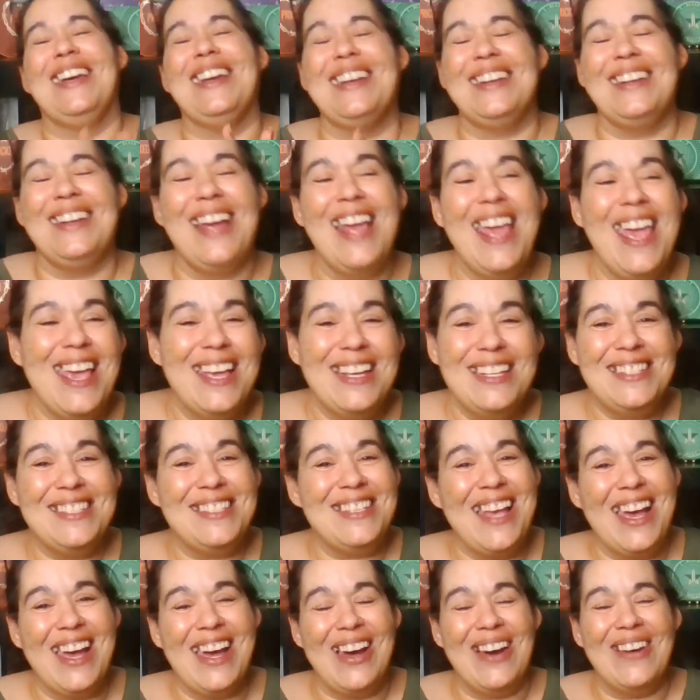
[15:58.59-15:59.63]
So
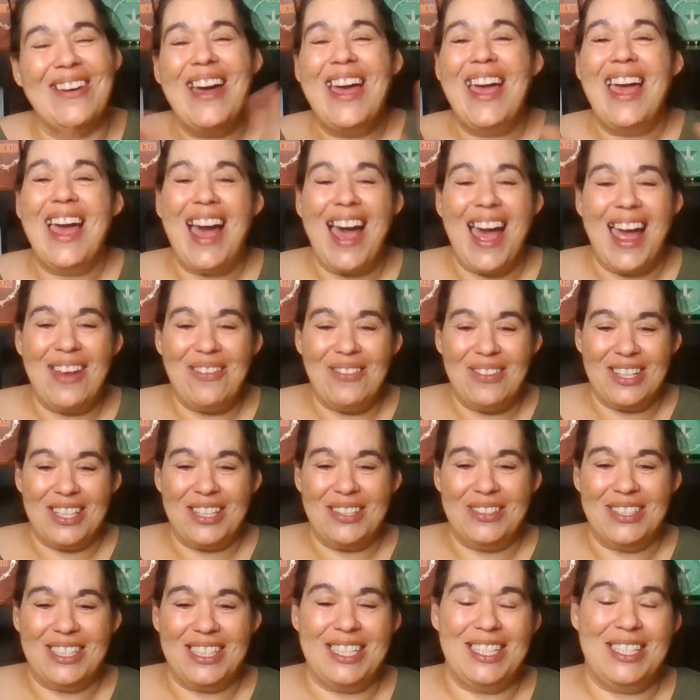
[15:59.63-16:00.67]
I really
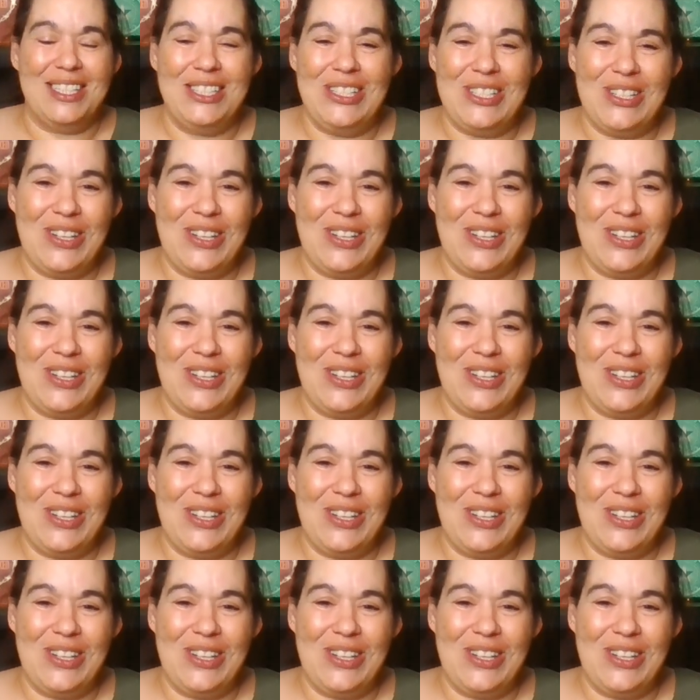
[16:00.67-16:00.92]
enjoying this